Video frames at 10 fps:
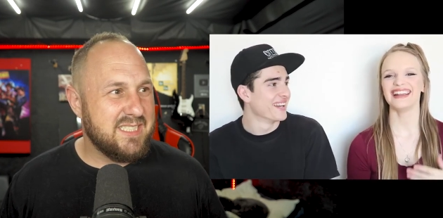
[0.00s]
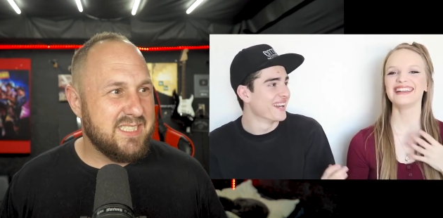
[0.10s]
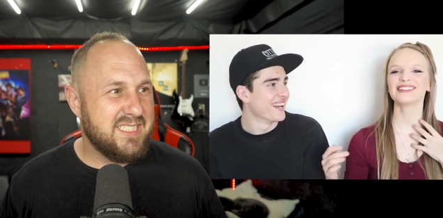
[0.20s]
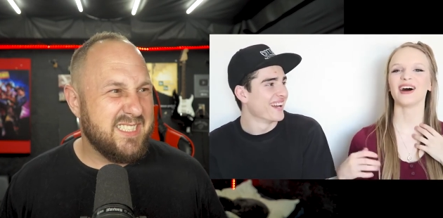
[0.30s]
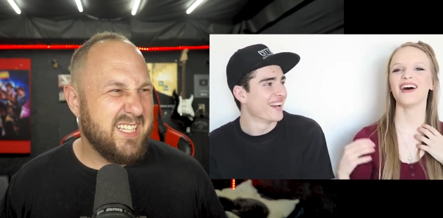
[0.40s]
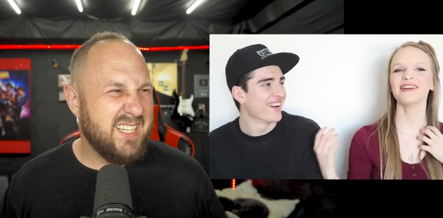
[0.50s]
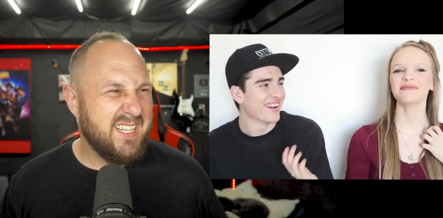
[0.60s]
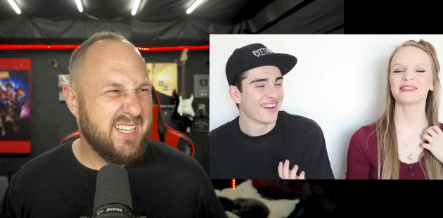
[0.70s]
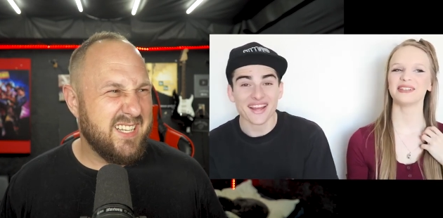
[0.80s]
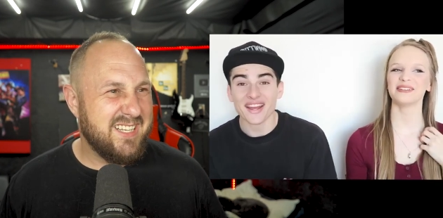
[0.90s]
Speaker 1: I didn't call
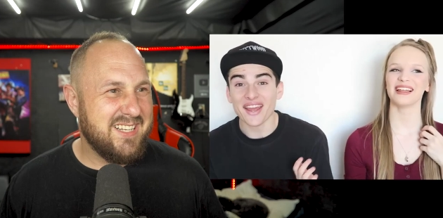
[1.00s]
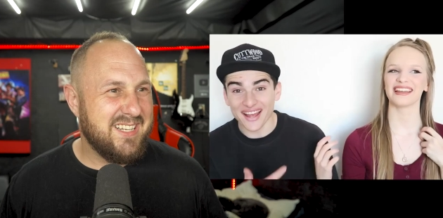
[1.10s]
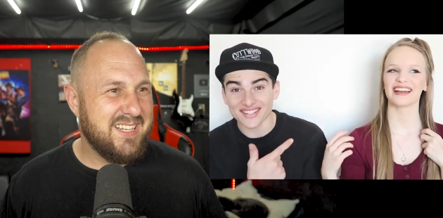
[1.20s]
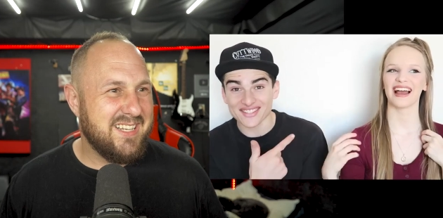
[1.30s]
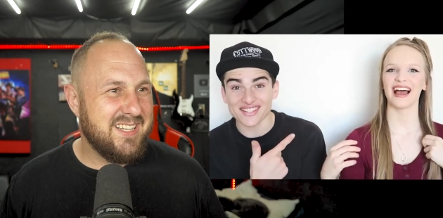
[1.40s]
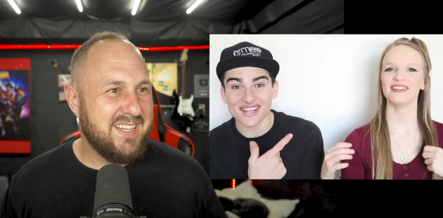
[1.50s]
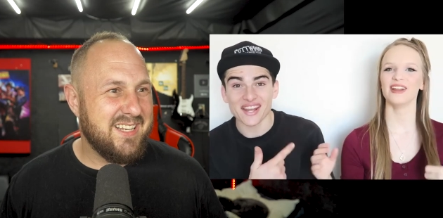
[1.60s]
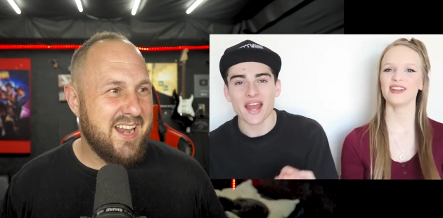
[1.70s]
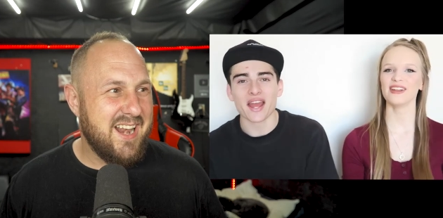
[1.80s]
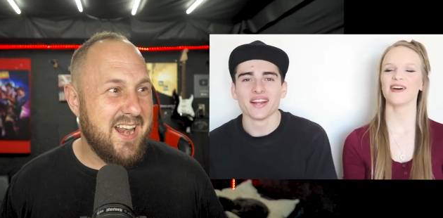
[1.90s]
him cute. Like, yeah, she did.
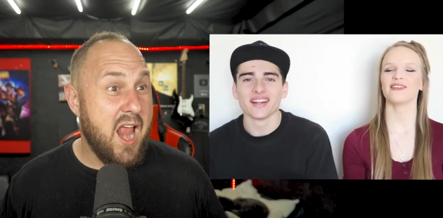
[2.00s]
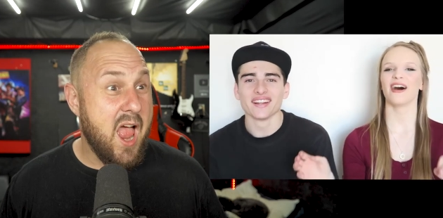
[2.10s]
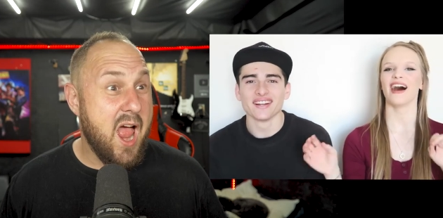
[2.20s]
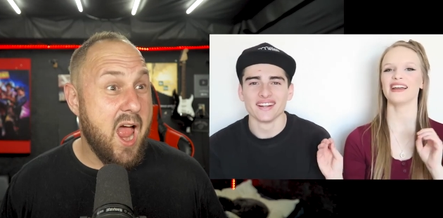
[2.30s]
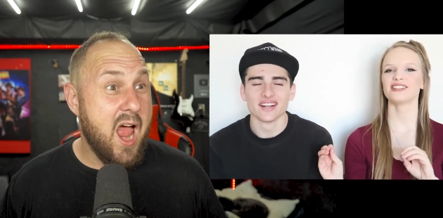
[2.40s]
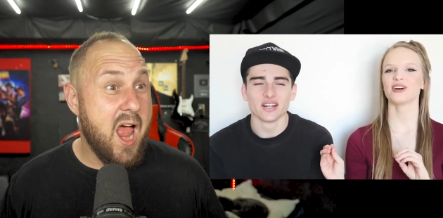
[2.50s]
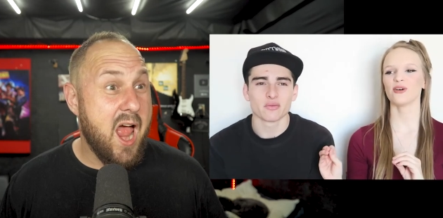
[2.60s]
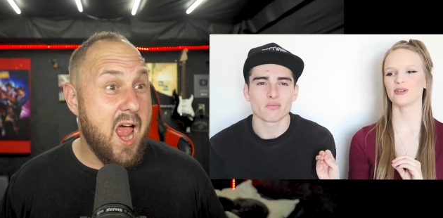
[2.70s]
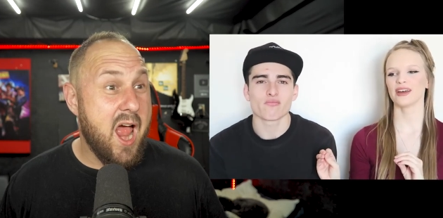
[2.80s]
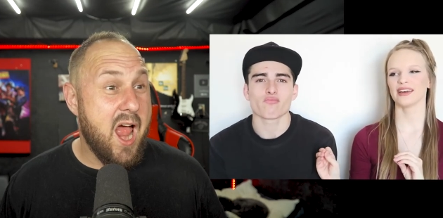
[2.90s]
No, no, no. I
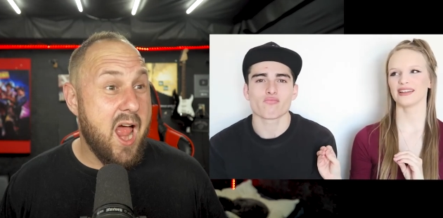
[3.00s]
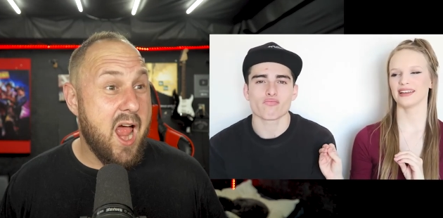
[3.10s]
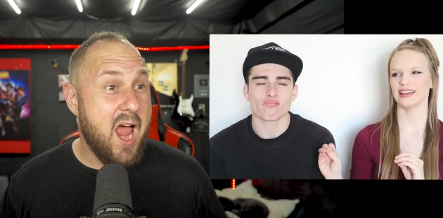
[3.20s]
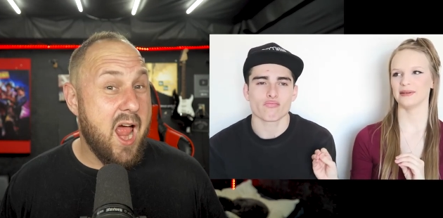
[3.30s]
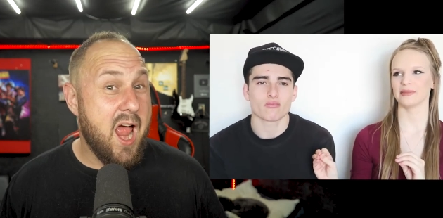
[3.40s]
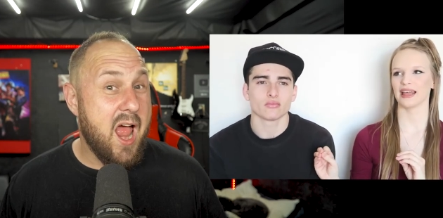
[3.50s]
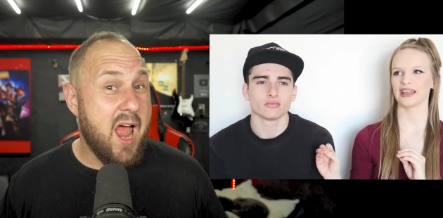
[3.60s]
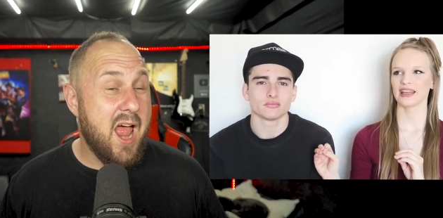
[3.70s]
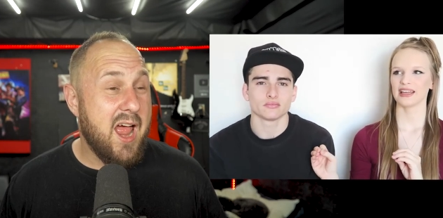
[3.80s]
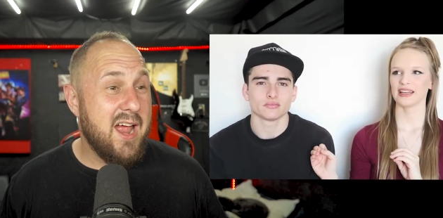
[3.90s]
told him
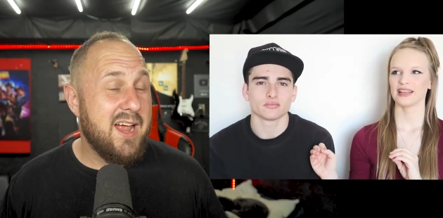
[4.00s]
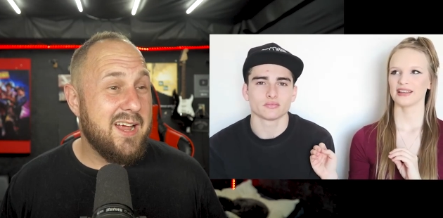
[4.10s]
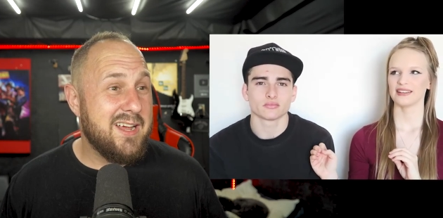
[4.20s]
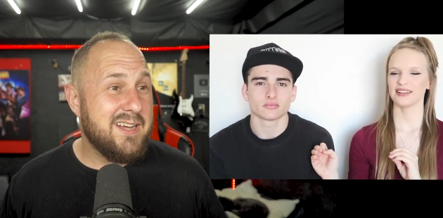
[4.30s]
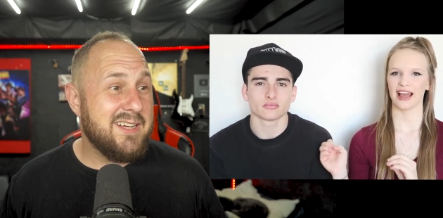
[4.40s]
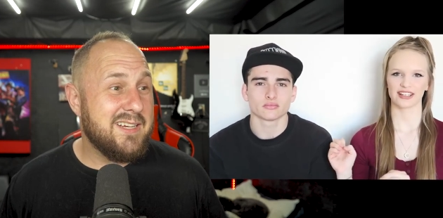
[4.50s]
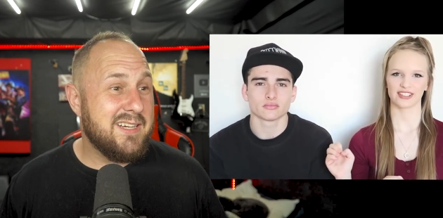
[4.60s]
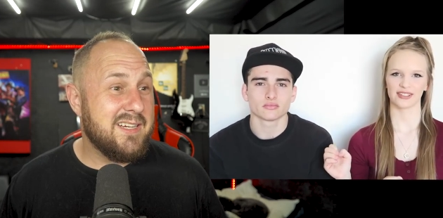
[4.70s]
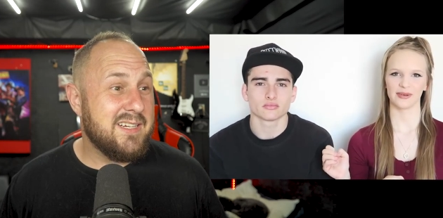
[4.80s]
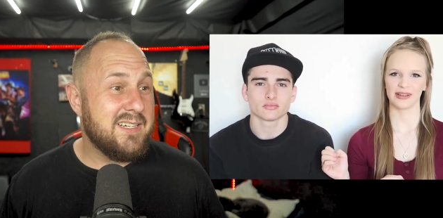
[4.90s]
like,
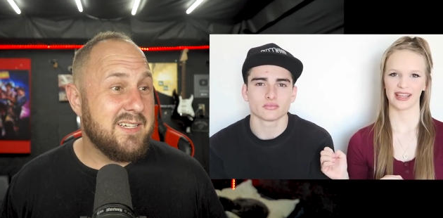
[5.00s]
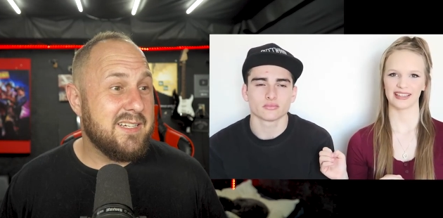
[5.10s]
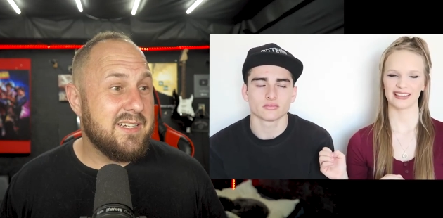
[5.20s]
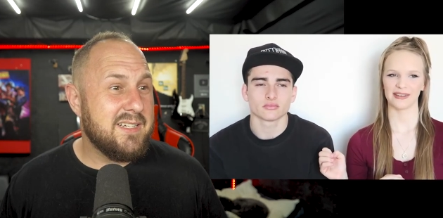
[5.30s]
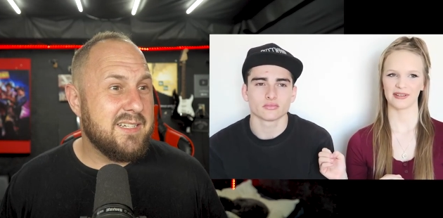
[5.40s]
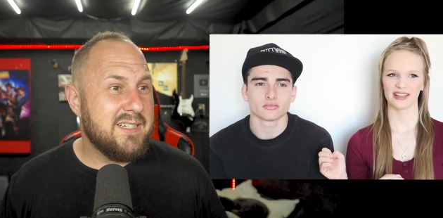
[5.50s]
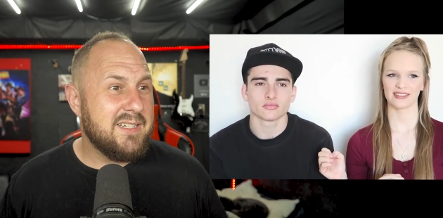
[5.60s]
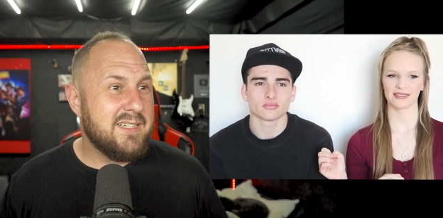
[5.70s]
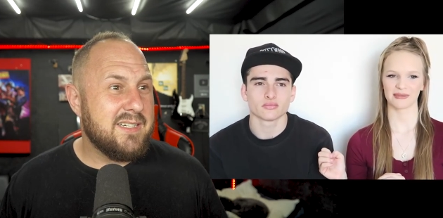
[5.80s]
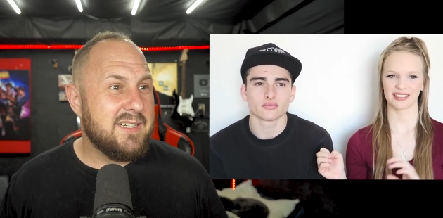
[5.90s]
actually, we can't say what I
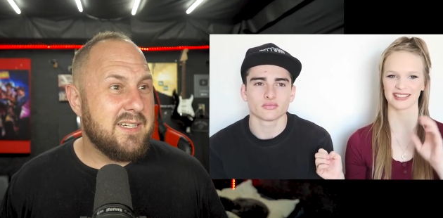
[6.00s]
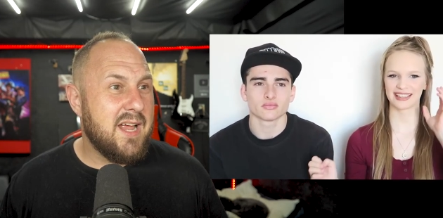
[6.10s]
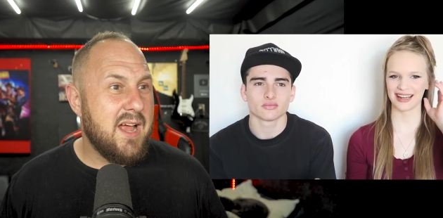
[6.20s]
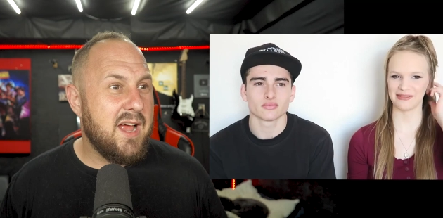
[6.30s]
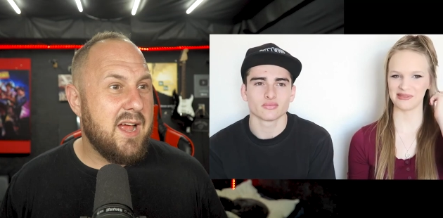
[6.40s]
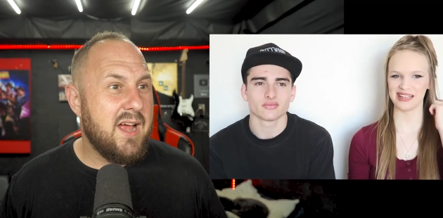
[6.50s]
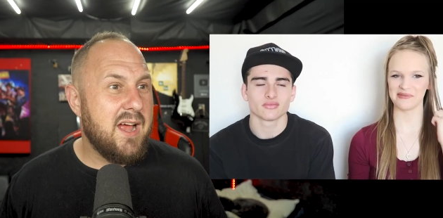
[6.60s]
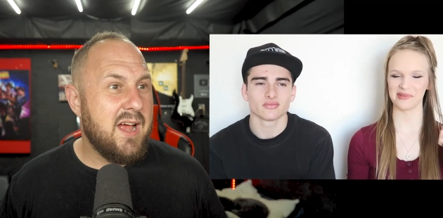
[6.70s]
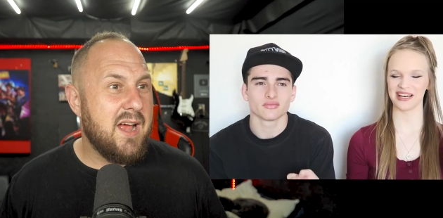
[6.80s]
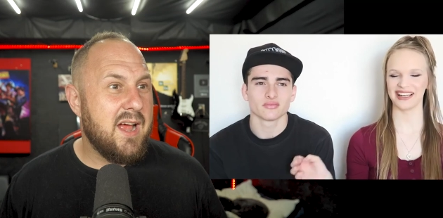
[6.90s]
told him because it's kind of
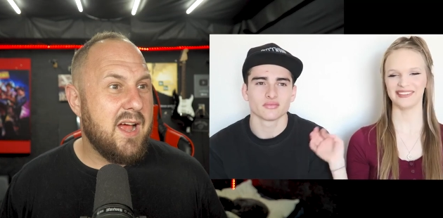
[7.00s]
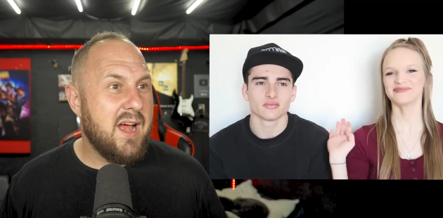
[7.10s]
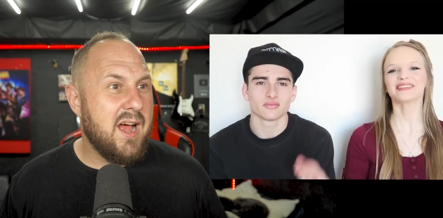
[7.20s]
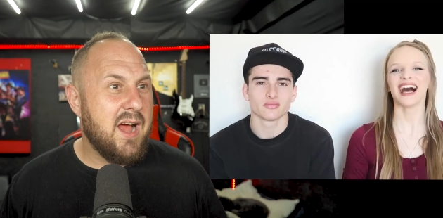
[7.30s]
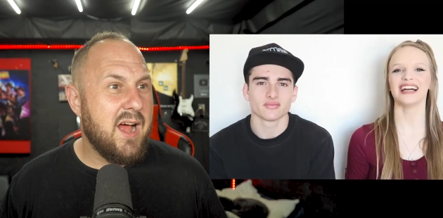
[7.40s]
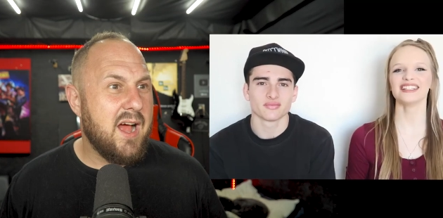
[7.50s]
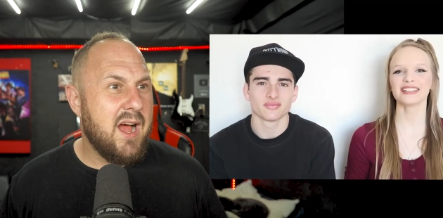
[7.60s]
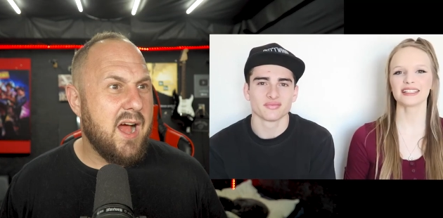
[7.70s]
mean. But I